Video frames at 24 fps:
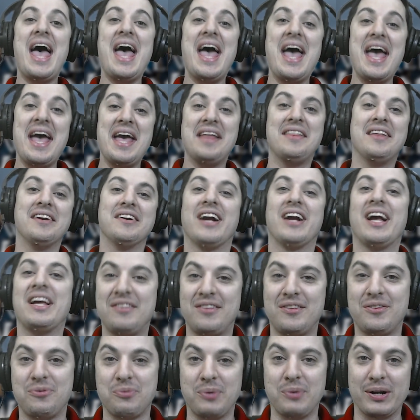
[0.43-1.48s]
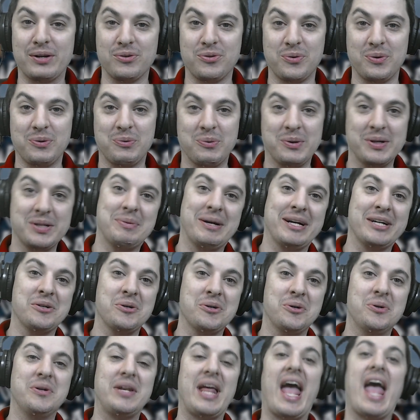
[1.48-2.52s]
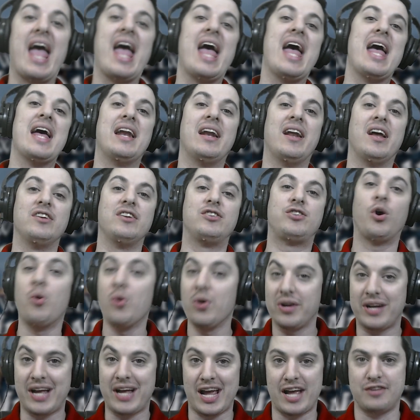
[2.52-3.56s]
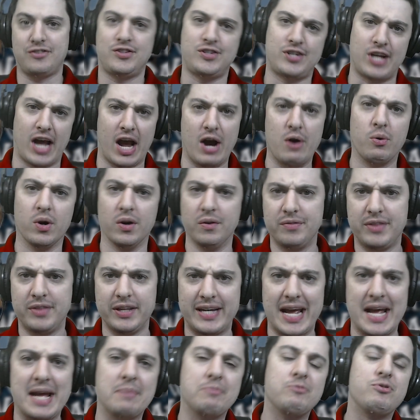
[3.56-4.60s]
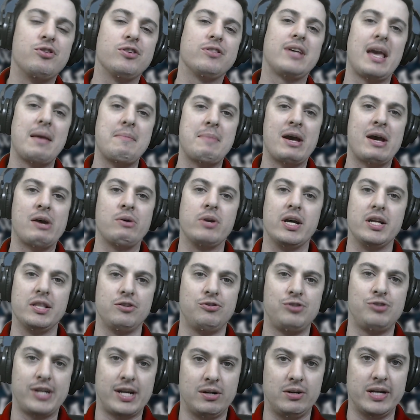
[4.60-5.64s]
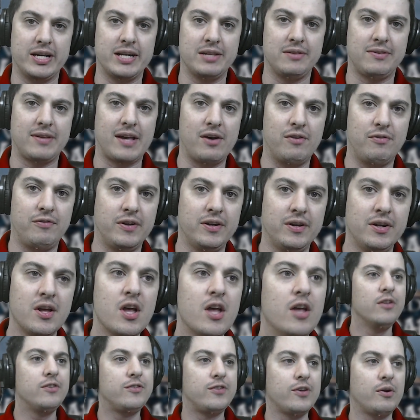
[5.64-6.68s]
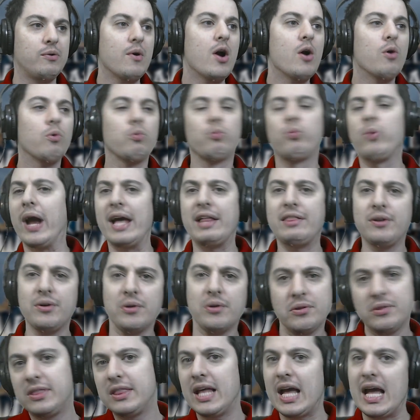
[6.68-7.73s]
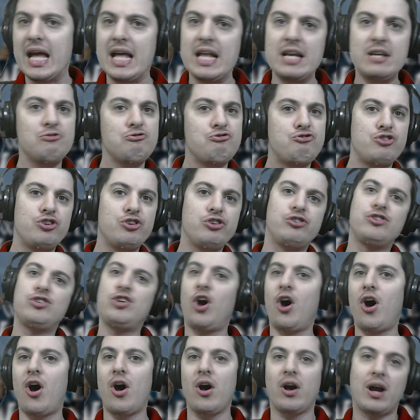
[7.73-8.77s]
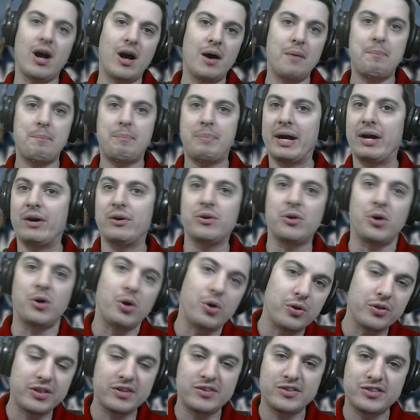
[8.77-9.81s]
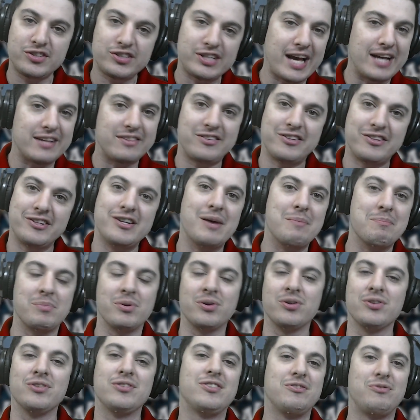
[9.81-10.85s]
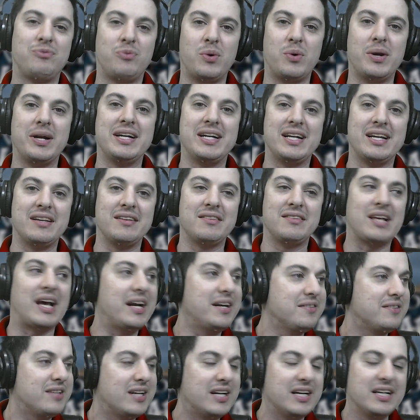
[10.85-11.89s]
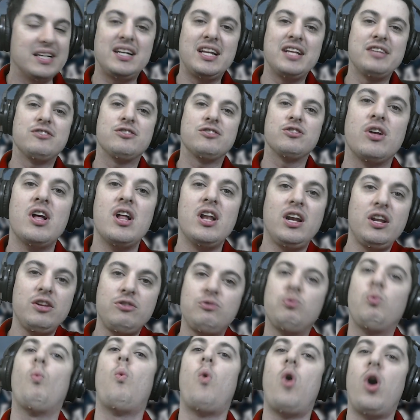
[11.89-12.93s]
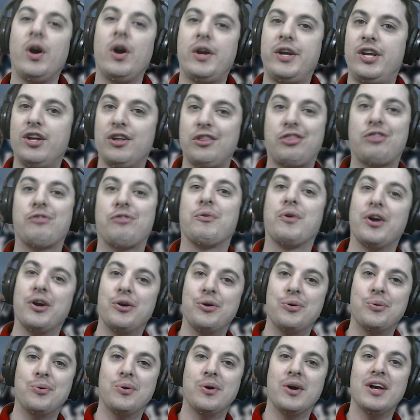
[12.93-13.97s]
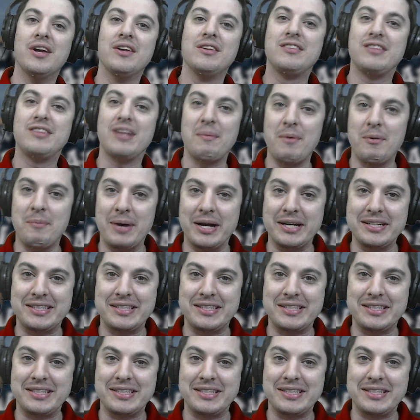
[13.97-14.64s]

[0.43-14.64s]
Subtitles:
Hey there guys, this is Reckles with Want to Buy Gold, and Torghast, Tower of the Damned, just came out on the Shadowlands Alpha. So rather than just talk about all the stats and numbers of what it is, I decided let's walk you through some of my